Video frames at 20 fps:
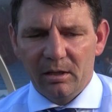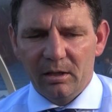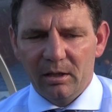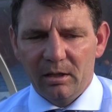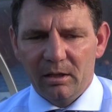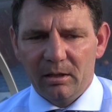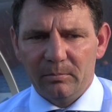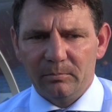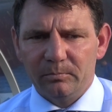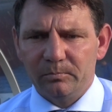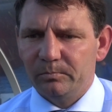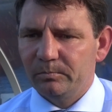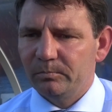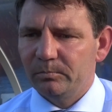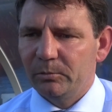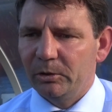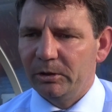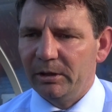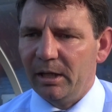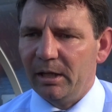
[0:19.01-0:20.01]

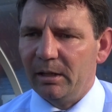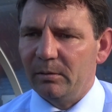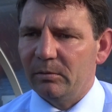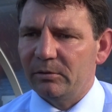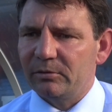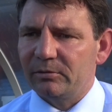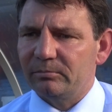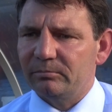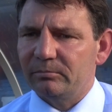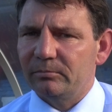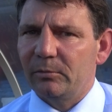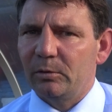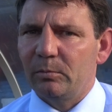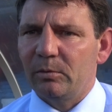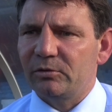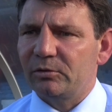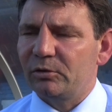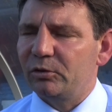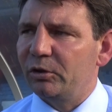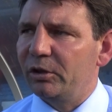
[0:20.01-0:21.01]
But yeah, it
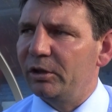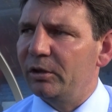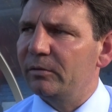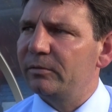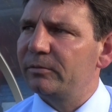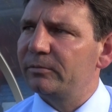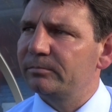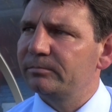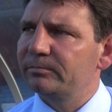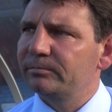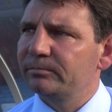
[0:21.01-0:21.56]
wasn't good enough.